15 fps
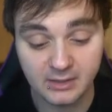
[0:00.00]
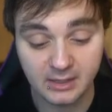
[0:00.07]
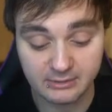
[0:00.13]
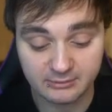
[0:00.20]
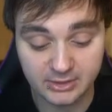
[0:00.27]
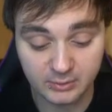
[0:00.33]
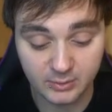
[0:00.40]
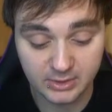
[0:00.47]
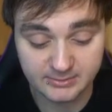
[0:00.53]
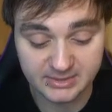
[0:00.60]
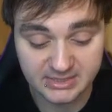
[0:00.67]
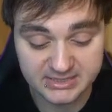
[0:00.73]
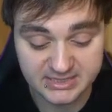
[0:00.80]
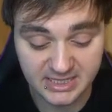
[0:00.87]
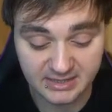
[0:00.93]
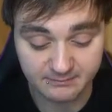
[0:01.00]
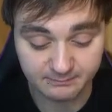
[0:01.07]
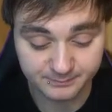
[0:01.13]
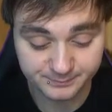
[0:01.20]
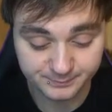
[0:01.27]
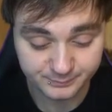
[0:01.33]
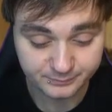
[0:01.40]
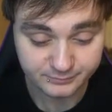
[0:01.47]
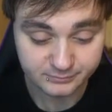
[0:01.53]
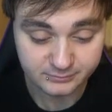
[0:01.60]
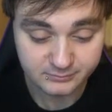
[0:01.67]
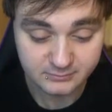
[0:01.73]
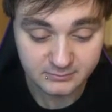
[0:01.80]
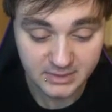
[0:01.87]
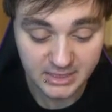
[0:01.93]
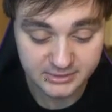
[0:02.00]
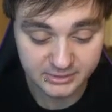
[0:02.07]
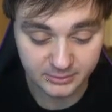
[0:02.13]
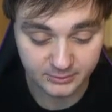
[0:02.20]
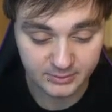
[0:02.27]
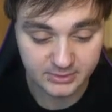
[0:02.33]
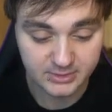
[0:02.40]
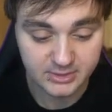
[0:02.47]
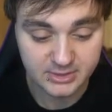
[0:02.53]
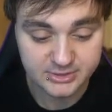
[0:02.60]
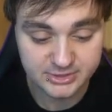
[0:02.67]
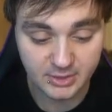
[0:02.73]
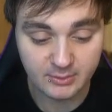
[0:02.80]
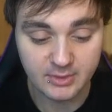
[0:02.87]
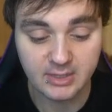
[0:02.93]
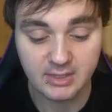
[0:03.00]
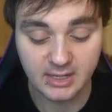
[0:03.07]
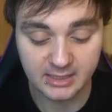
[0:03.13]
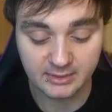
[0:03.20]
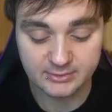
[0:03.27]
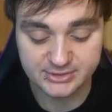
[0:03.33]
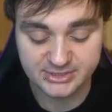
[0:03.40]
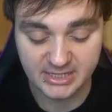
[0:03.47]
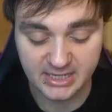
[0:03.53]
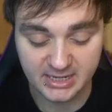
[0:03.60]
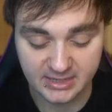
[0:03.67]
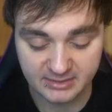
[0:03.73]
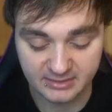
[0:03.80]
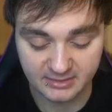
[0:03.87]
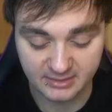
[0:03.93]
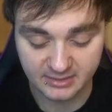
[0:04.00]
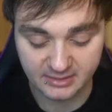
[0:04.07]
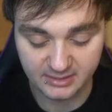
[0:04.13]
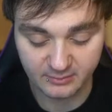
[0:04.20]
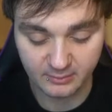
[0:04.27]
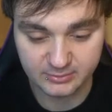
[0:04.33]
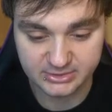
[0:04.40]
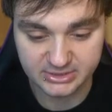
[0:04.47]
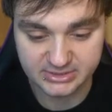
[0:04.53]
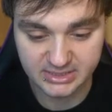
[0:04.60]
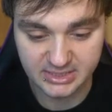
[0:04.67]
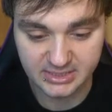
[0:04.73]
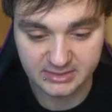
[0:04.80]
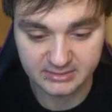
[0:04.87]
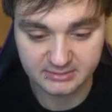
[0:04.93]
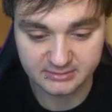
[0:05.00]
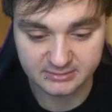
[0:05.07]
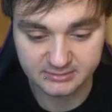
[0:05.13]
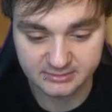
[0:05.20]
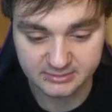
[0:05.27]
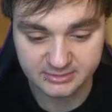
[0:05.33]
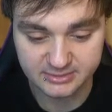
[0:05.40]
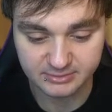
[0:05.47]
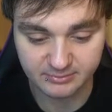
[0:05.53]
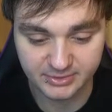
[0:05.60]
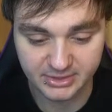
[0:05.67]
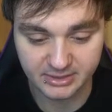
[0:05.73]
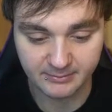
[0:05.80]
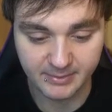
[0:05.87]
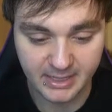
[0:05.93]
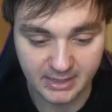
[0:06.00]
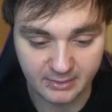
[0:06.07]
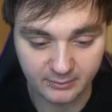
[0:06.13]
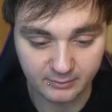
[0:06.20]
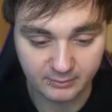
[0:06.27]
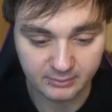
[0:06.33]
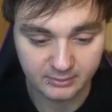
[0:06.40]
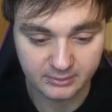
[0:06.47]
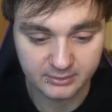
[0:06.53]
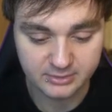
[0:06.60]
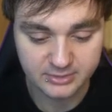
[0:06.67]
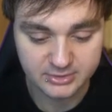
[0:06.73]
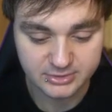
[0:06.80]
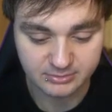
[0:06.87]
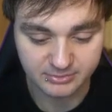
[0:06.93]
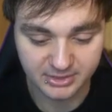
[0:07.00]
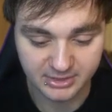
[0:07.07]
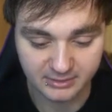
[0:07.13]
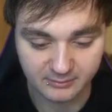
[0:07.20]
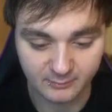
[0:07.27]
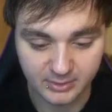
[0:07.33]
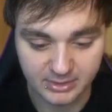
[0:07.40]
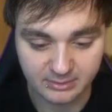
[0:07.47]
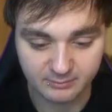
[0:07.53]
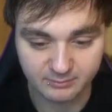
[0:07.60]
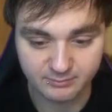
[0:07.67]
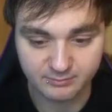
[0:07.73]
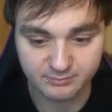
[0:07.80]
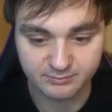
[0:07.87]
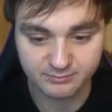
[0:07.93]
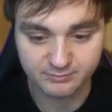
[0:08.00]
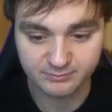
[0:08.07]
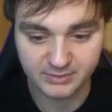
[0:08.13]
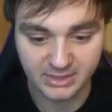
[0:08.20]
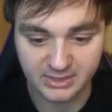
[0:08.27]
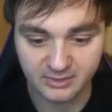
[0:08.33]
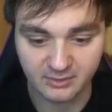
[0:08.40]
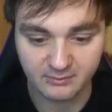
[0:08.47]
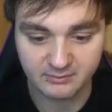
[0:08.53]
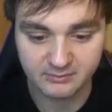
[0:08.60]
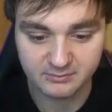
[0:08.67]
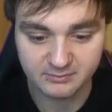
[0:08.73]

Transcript: I really want him in this game. I do. So, like I was saying, uh, what was I saying? Something about something when I, I don't know.